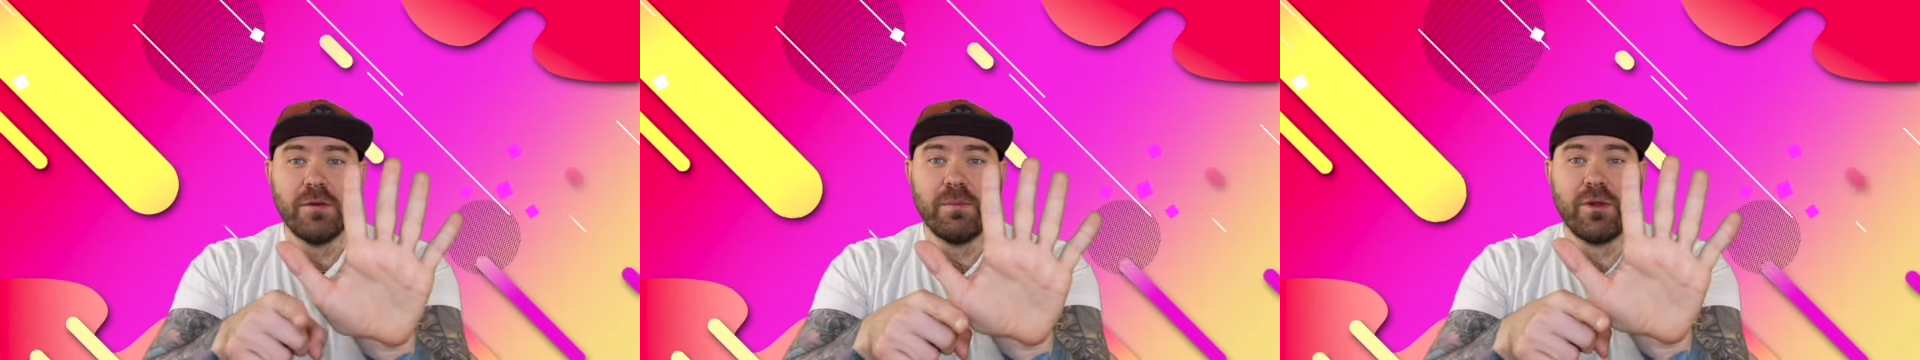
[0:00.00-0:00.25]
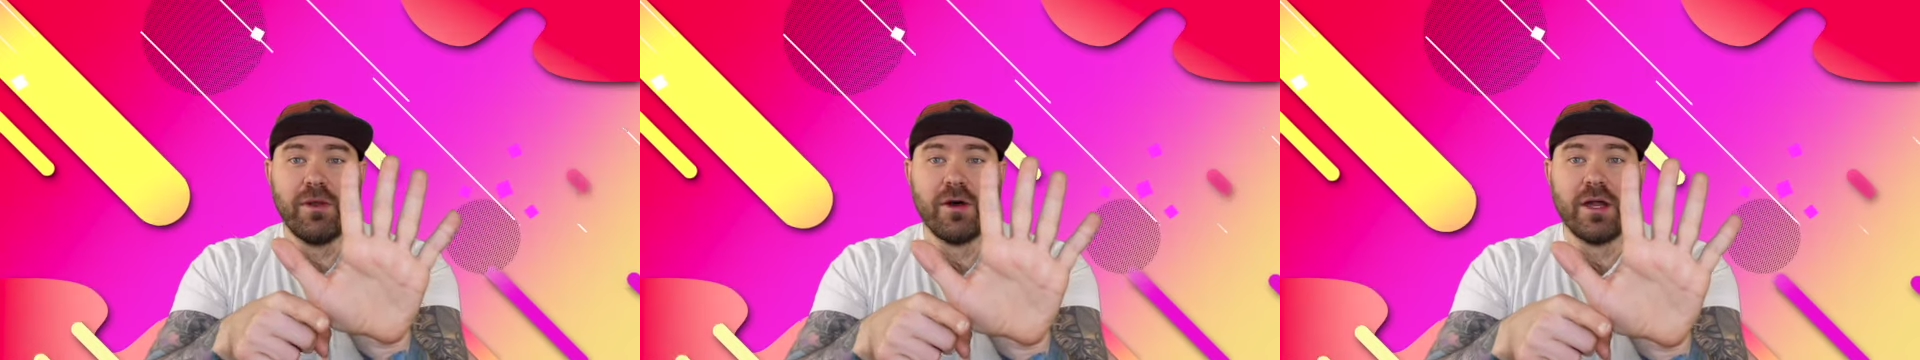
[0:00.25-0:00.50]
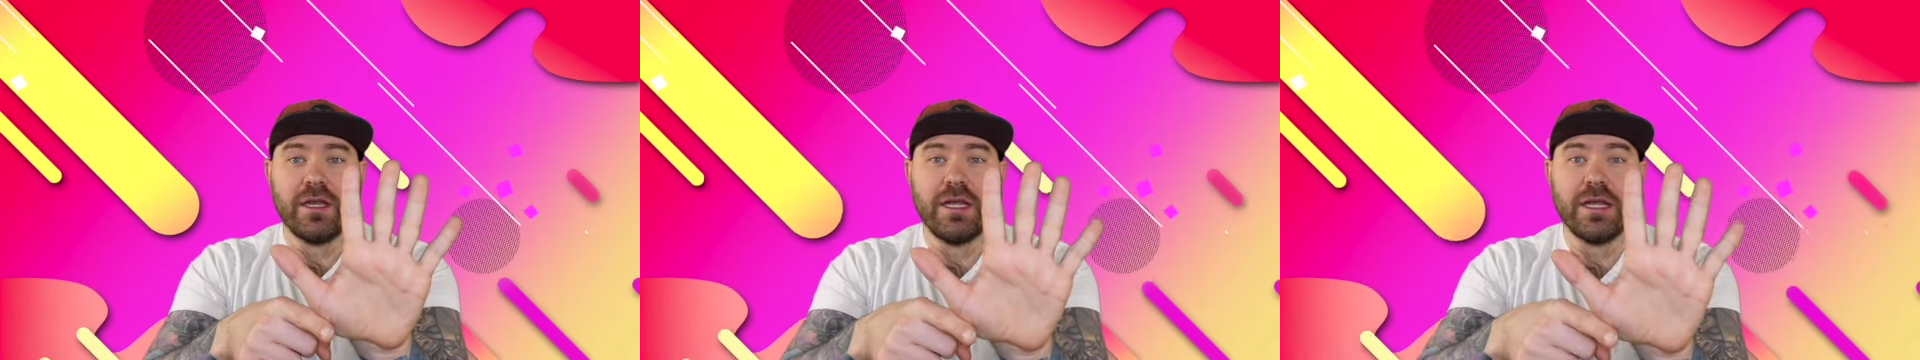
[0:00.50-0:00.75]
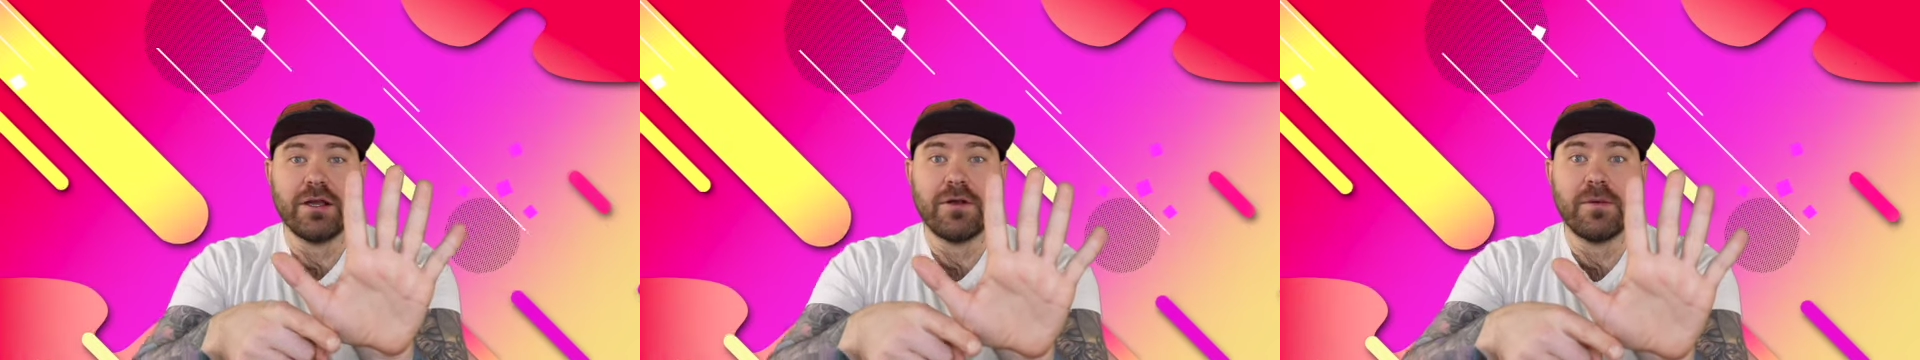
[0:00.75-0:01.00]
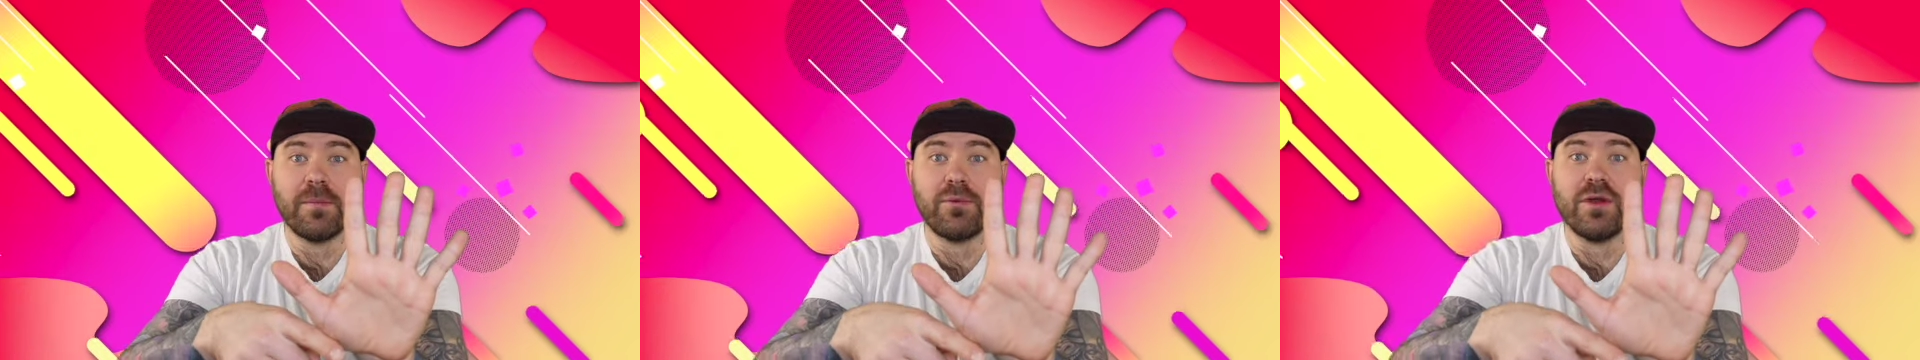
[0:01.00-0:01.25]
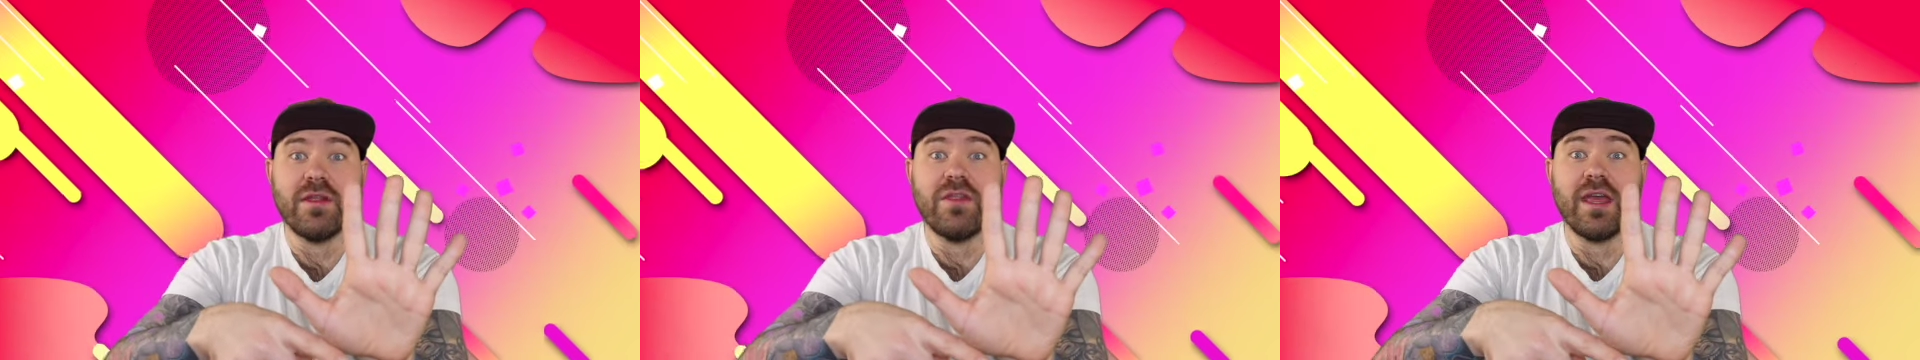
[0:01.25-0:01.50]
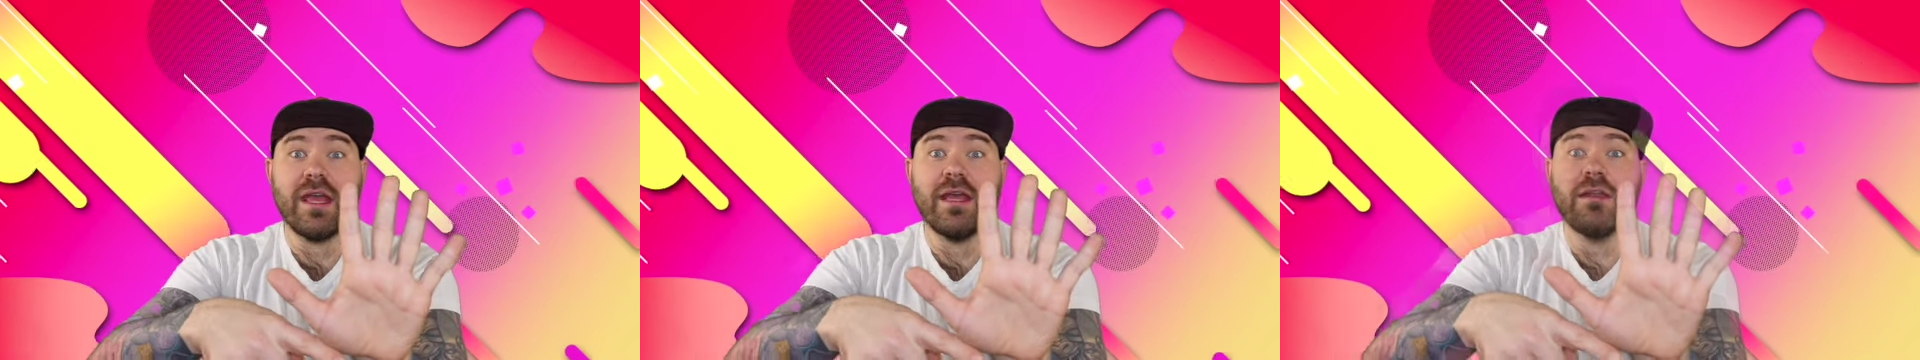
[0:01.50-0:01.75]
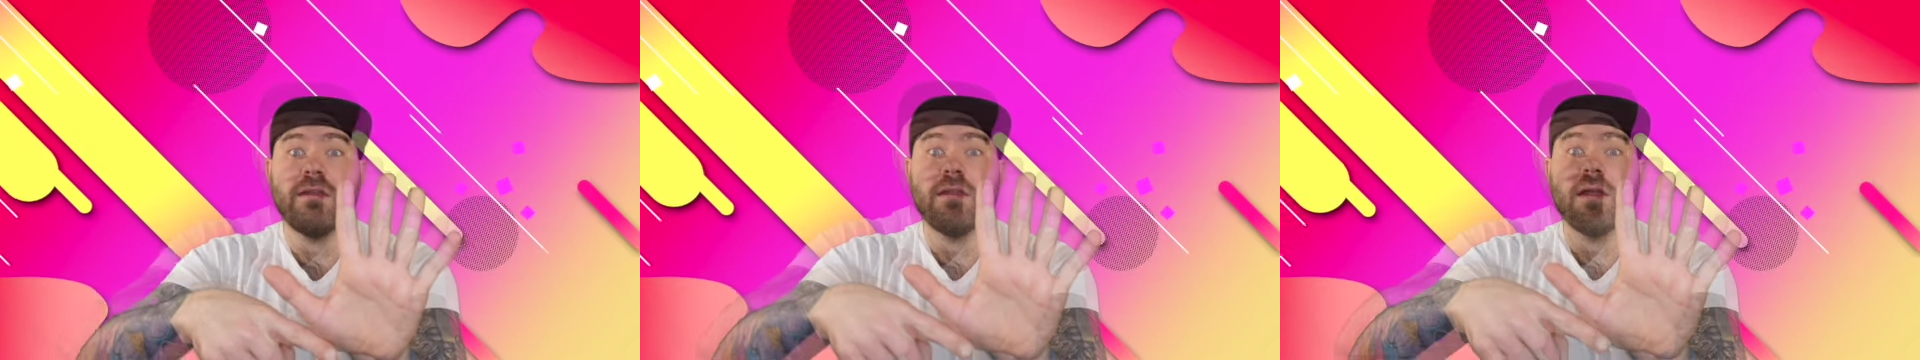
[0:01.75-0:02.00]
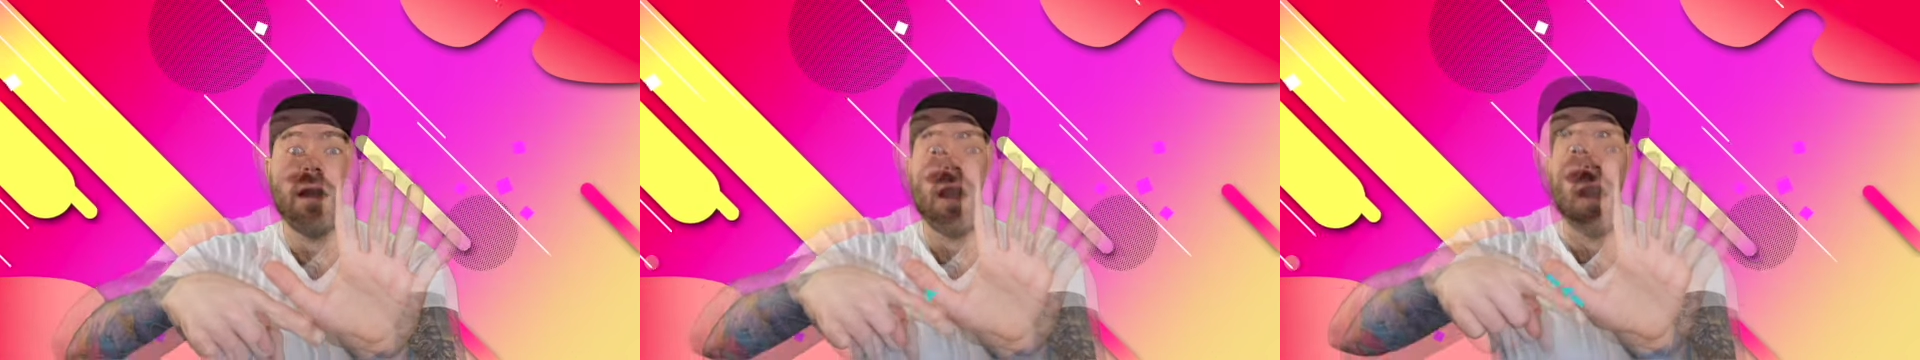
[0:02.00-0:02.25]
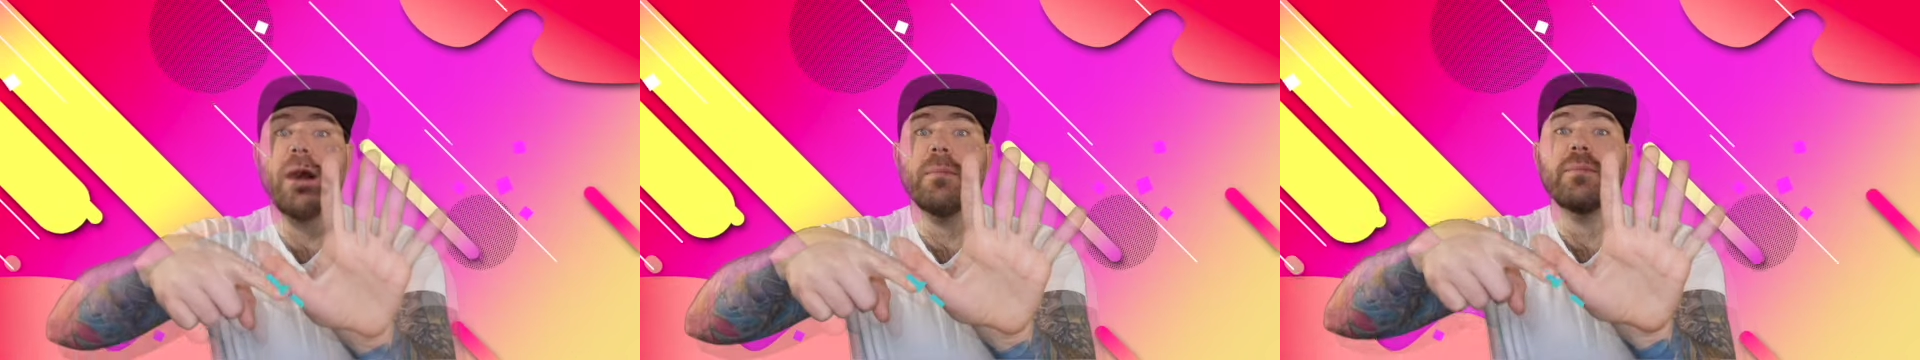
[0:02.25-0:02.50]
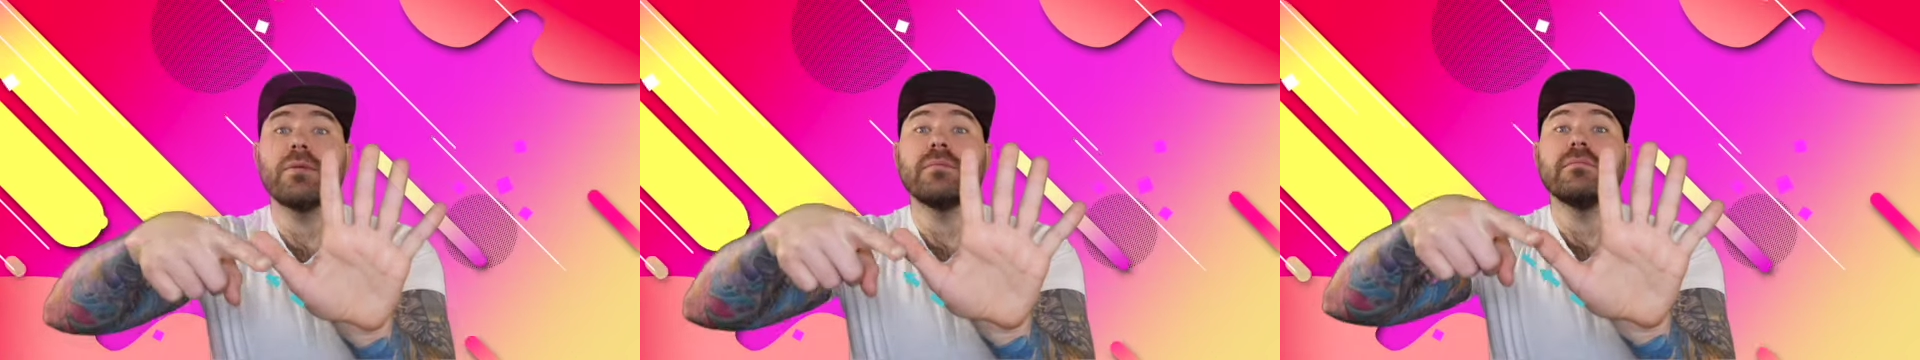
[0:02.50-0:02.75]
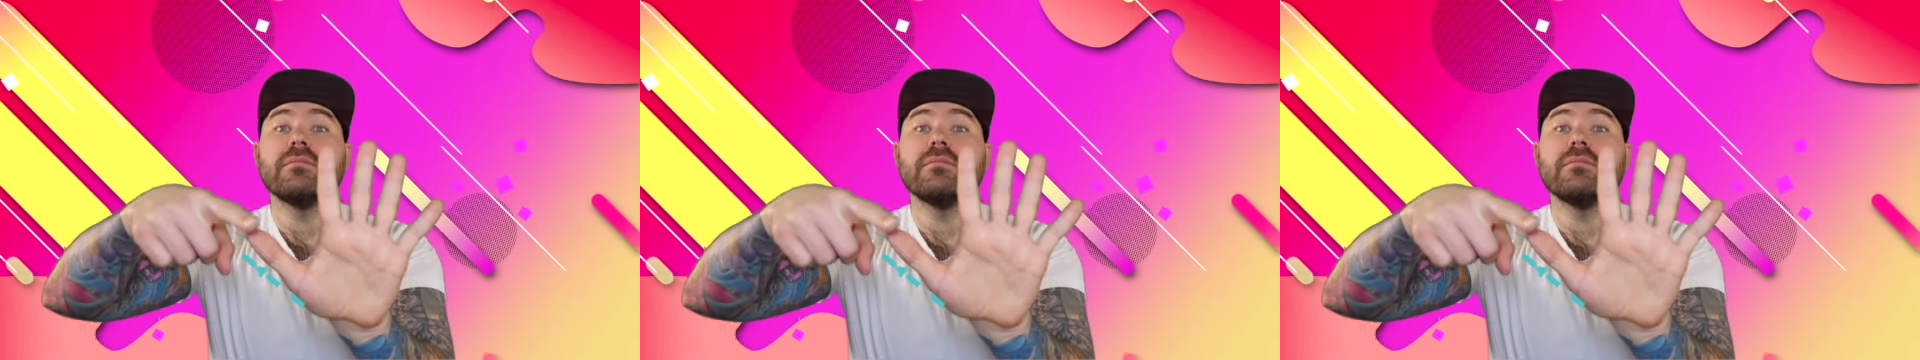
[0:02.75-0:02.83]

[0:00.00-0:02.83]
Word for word: put it on here, breathe in, up,